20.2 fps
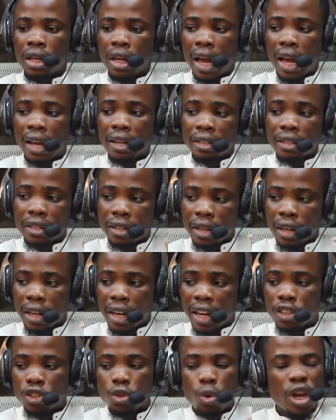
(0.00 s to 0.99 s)
And
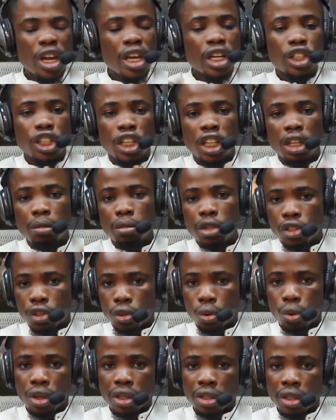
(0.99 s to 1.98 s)
there's no age limit
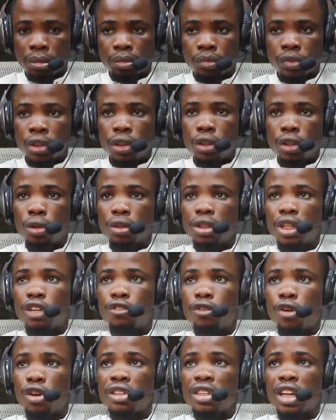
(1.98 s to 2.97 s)
to it.
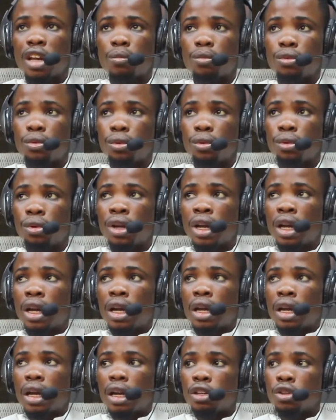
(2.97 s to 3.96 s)
Take for example,
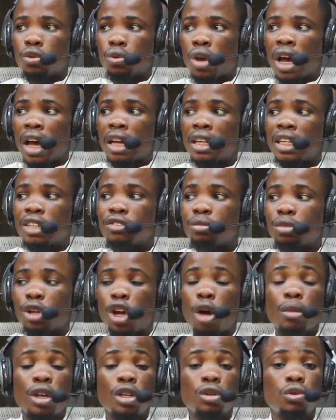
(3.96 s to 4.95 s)
you can even
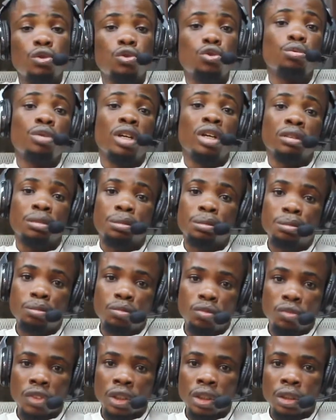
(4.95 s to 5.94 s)
become a YouTuber.
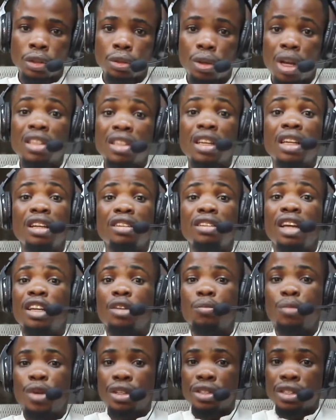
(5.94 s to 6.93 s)
As an
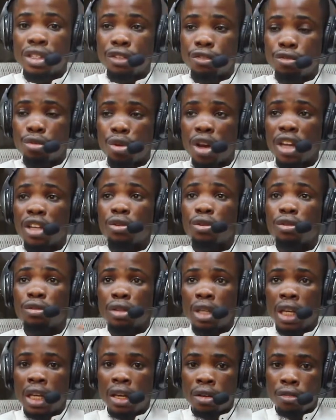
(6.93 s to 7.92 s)
elderly person, if you are in your
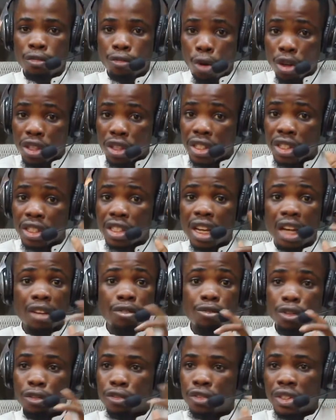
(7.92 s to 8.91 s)
40s and
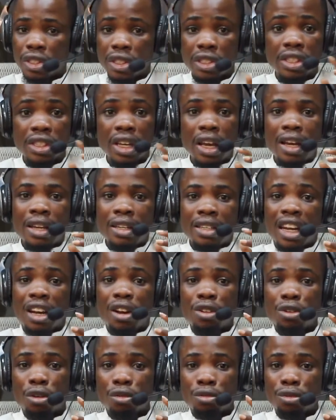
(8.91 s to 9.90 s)
50s,
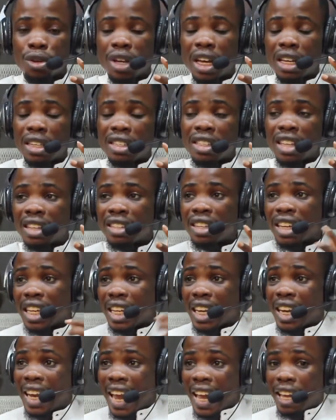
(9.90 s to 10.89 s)
you can start
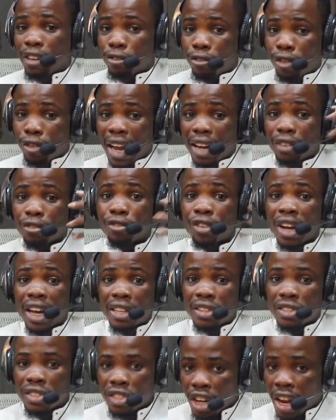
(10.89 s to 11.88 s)
a life
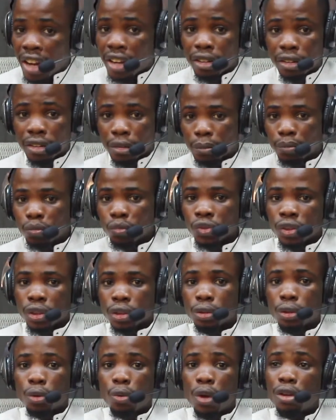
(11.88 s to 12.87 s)
advice channel,
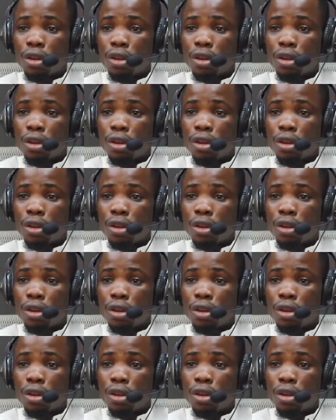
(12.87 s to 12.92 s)
where